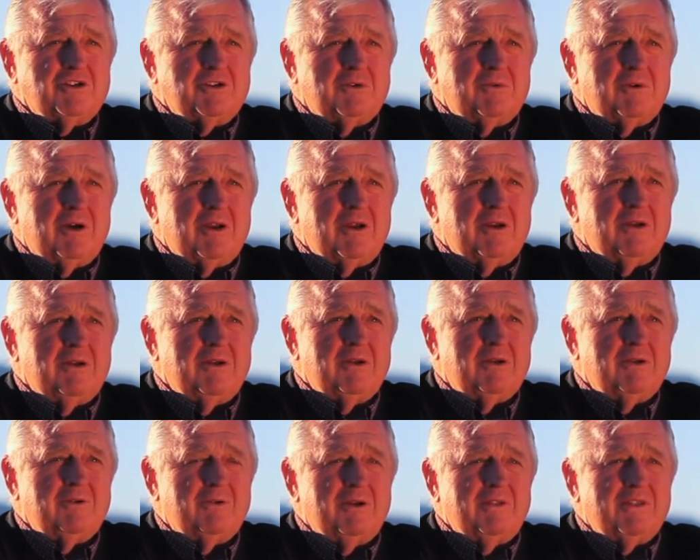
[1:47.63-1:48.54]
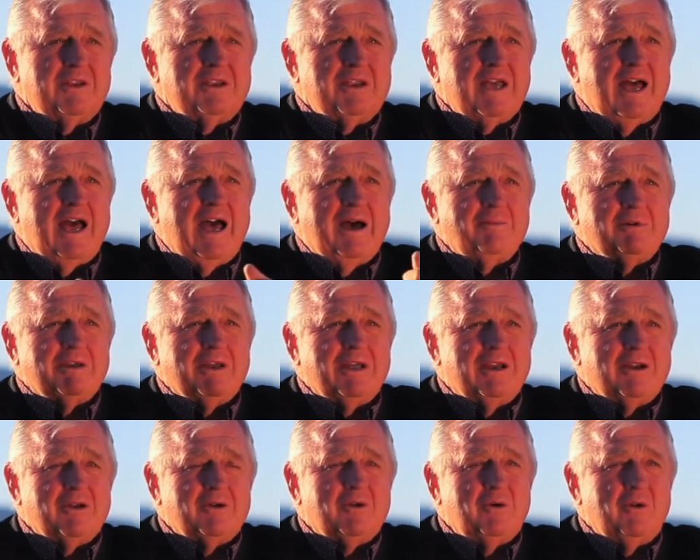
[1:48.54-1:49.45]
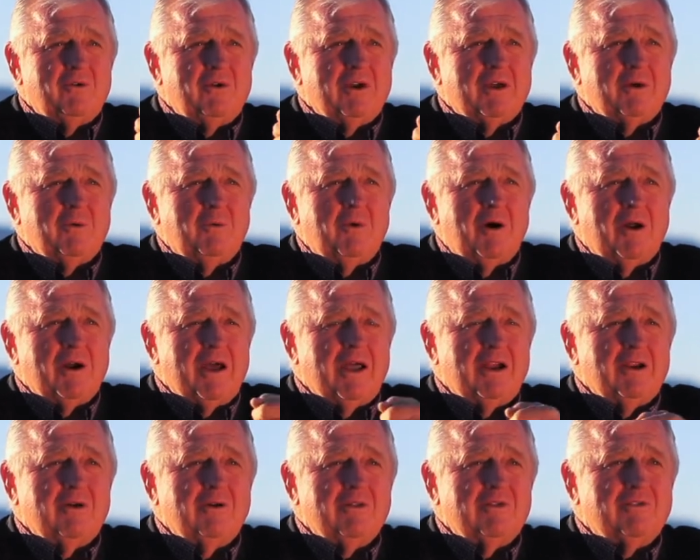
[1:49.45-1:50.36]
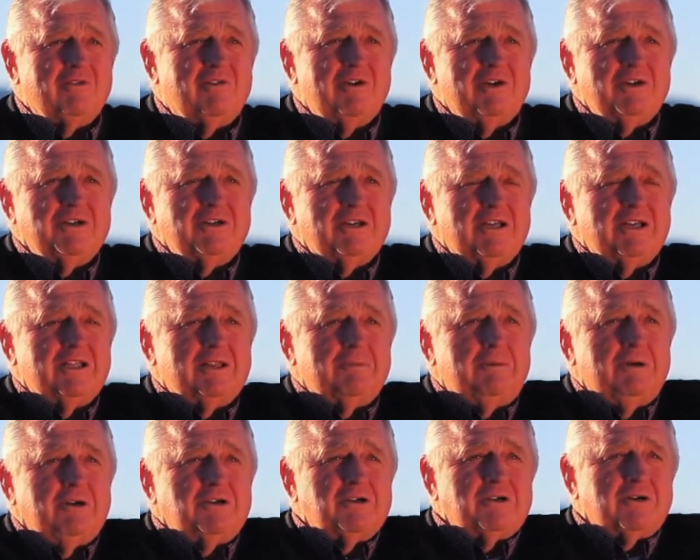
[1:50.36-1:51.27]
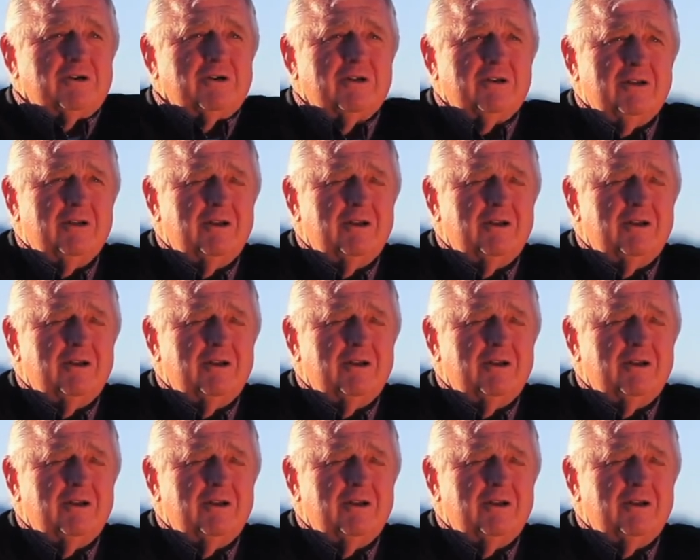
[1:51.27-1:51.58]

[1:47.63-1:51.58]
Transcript: you run the tap to get a cold drink of water. You had to go to the fridge and get the pitcher.